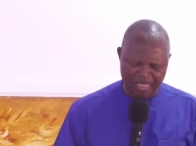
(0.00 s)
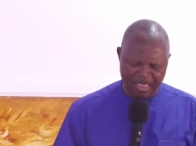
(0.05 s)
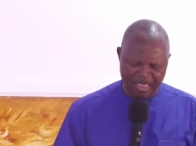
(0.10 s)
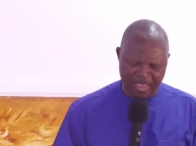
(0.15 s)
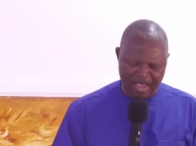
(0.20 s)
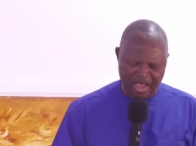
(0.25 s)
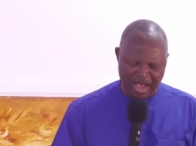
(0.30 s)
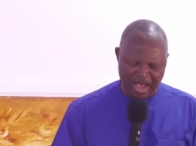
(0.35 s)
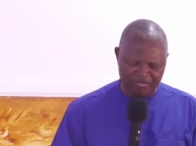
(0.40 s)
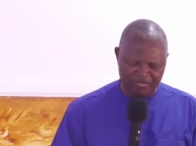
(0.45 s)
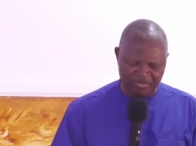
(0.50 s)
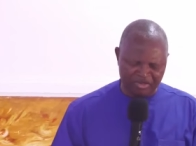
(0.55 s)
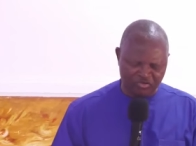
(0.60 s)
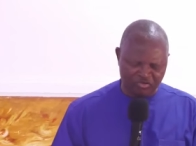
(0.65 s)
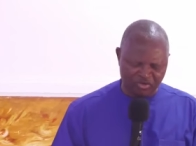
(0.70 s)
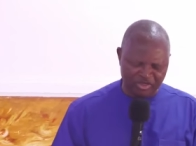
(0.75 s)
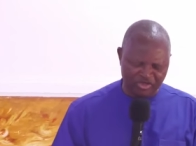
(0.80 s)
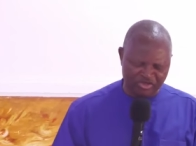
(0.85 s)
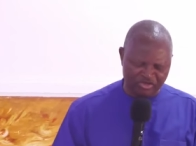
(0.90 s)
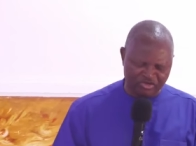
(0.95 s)
and between
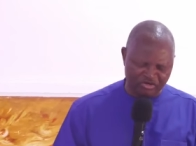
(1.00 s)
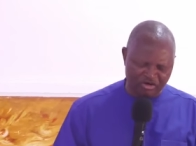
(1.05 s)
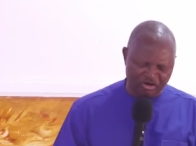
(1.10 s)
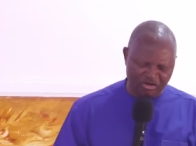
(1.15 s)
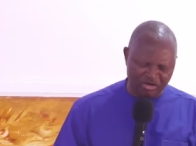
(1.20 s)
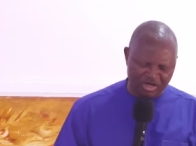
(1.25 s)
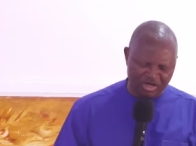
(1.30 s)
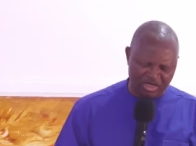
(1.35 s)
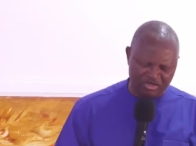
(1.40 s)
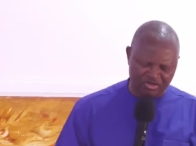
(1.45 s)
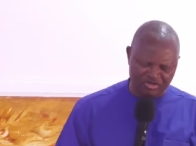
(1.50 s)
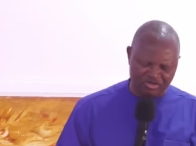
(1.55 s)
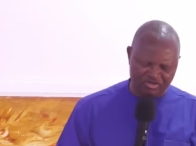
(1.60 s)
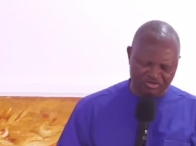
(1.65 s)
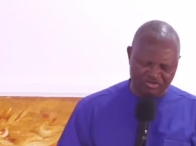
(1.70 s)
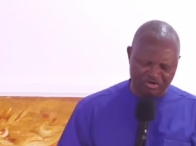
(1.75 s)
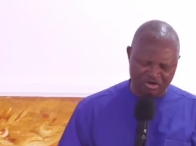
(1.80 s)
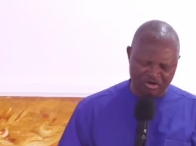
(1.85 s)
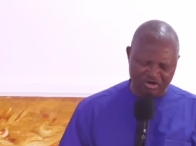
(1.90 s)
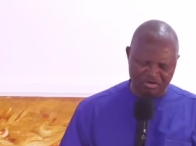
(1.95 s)
stroke and
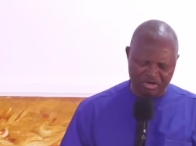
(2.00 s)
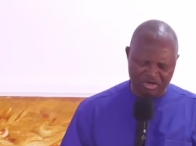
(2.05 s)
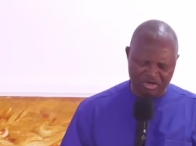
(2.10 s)
stroke,